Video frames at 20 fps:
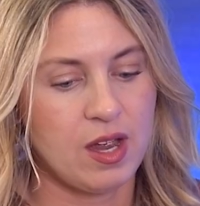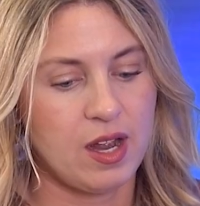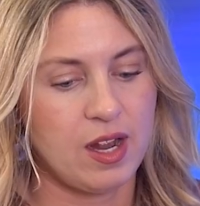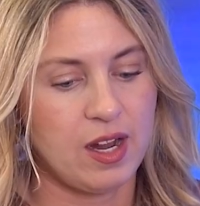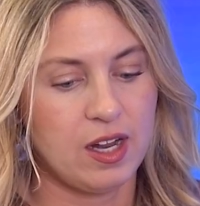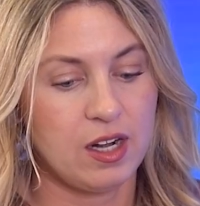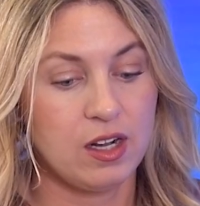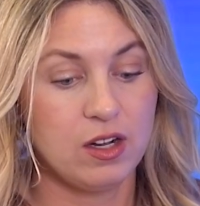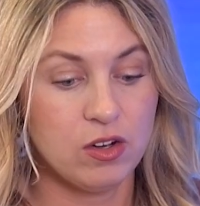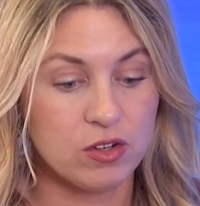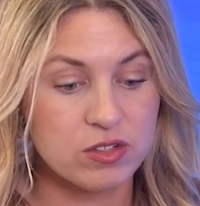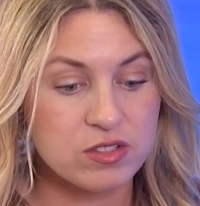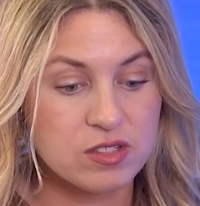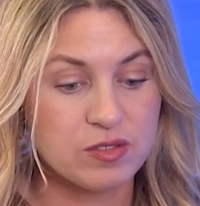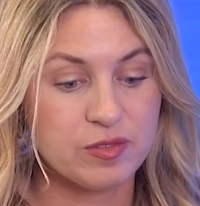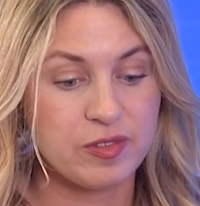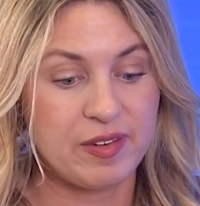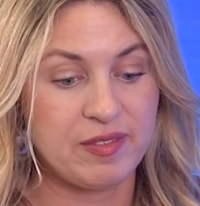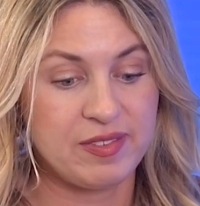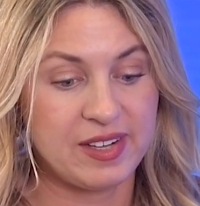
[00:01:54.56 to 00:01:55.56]
Uh, lots
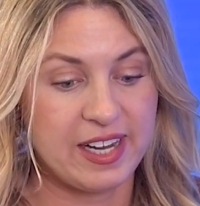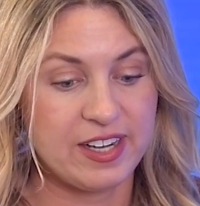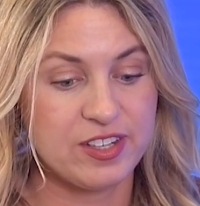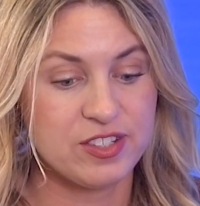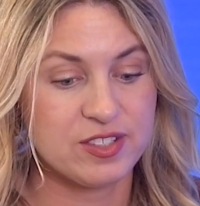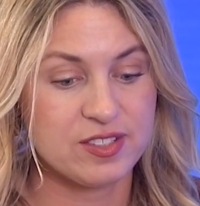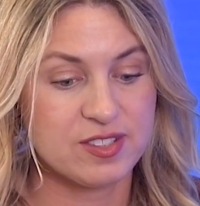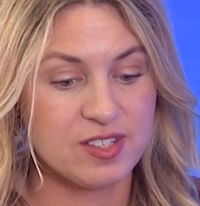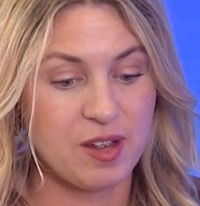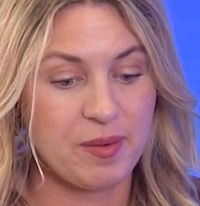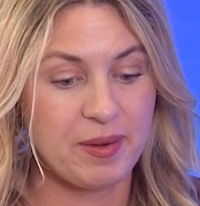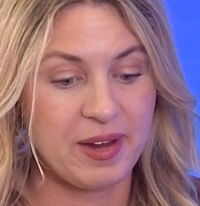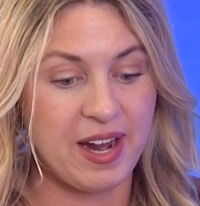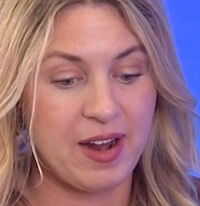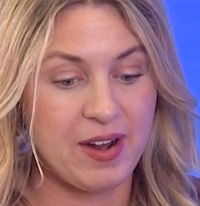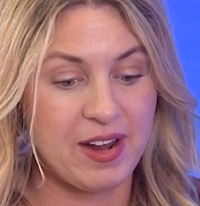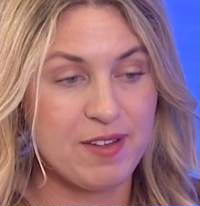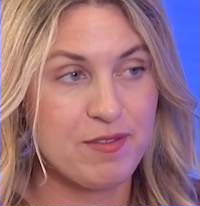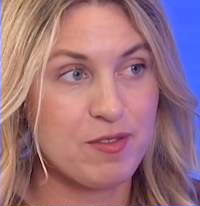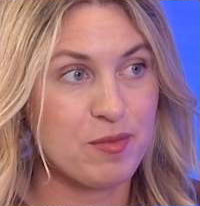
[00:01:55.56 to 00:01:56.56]
of revelations coming
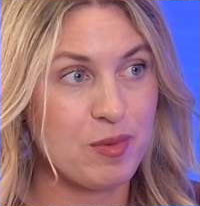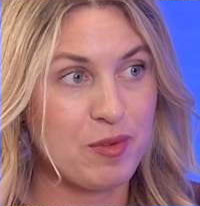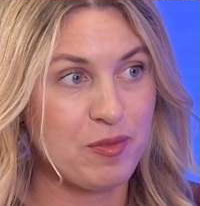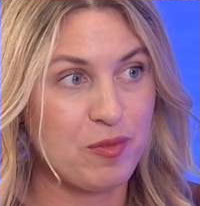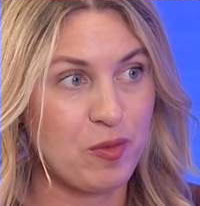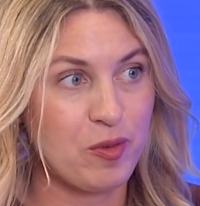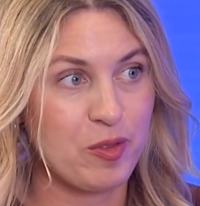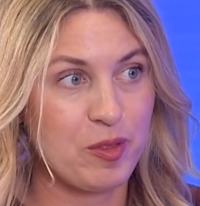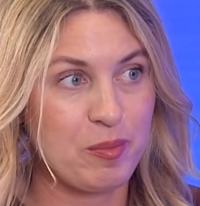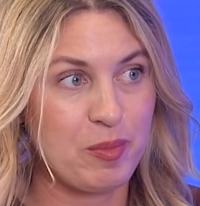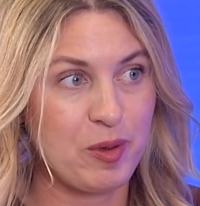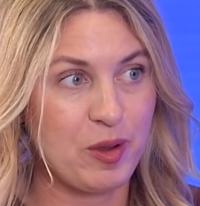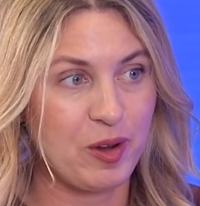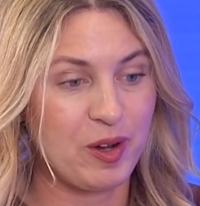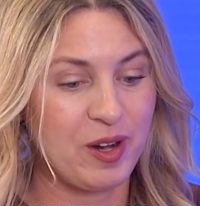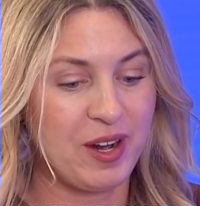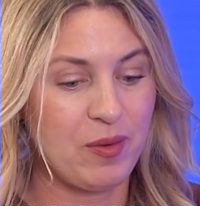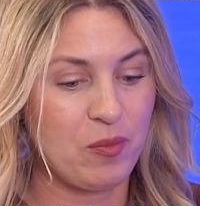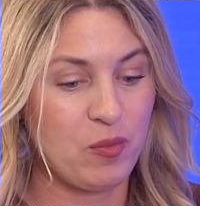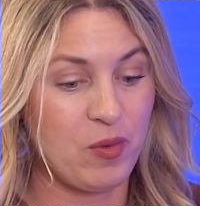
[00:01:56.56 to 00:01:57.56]
out, even before the
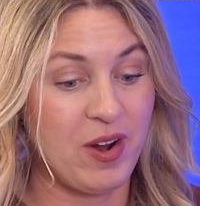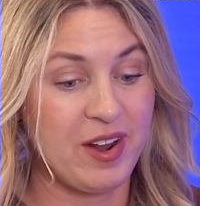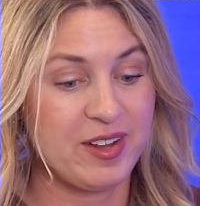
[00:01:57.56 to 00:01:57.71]
book well,